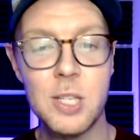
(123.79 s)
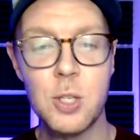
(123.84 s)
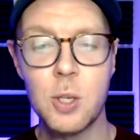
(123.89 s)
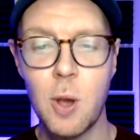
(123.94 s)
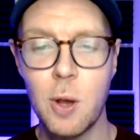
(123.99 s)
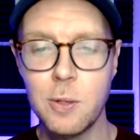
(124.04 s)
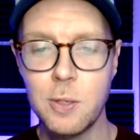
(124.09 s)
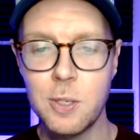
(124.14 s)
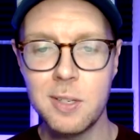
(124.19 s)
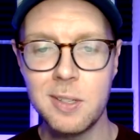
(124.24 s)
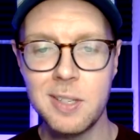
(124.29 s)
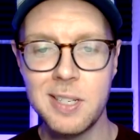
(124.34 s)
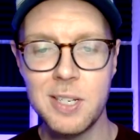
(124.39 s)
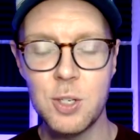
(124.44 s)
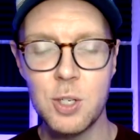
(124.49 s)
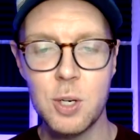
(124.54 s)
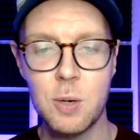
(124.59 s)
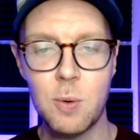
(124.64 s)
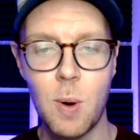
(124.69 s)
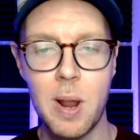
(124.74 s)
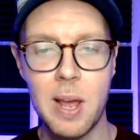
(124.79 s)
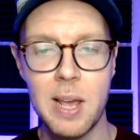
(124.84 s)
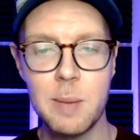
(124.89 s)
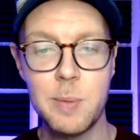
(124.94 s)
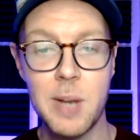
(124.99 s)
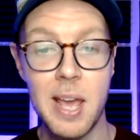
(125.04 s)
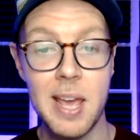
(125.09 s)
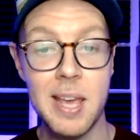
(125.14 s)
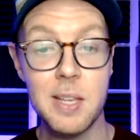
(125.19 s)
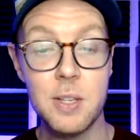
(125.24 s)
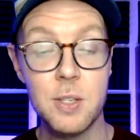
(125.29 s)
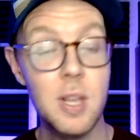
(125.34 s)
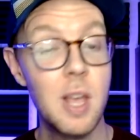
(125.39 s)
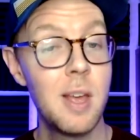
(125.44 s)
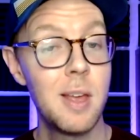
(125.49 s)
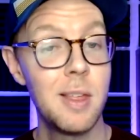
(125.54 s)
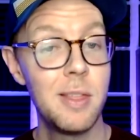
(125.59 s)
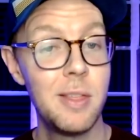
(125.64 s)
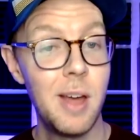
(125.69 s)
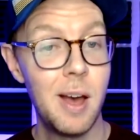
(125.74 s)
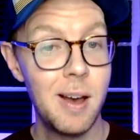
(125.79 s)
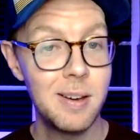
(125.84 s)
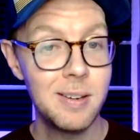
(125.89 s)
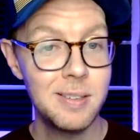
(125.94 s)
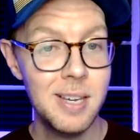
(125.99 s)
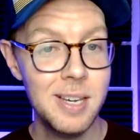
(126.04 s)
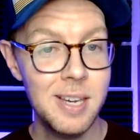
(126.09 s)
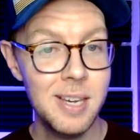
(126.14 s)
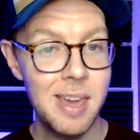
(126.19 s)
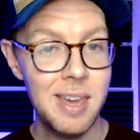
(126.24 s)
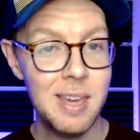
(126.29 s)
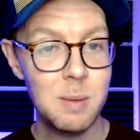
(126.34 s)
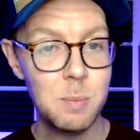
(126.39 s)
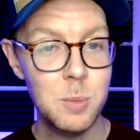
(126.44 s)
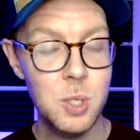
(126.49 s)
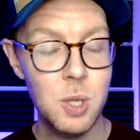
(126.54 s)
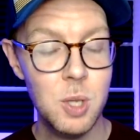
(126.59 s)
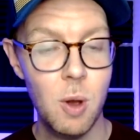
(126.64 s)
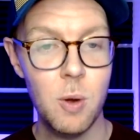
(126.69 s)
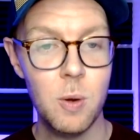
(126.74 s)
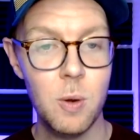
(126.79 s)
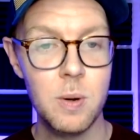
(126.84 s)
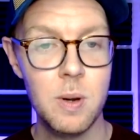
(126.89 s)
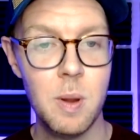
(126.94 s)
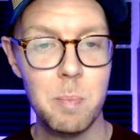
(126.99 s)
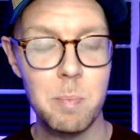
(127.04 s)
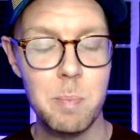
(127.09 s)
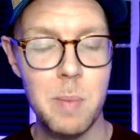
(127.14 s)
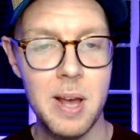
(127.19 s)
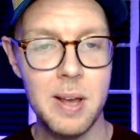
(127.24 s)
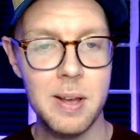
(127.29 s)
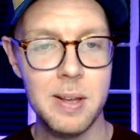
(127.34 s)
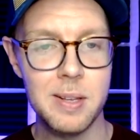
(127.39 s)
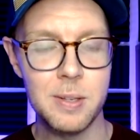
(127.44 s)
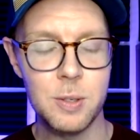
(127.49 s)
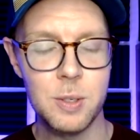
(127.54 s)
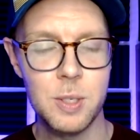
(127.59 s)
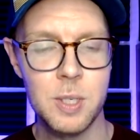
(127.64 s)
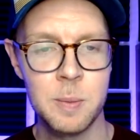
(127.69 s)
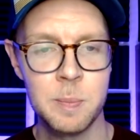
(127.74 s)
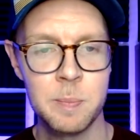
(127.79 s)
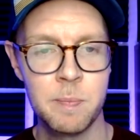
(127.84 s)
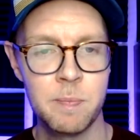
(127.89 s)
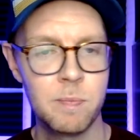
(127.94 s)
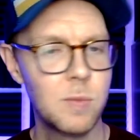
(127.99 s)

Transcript: is constantly described as The Hunger Games on Mars?